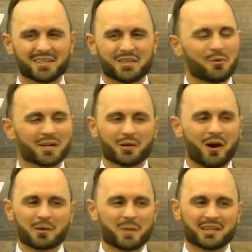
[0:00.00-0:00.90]
You wouldn't have
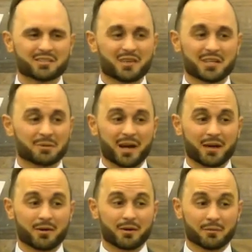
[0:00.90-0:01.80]
walked by this vineyard
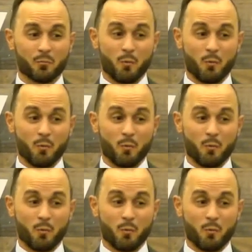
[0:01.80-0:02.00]
without going,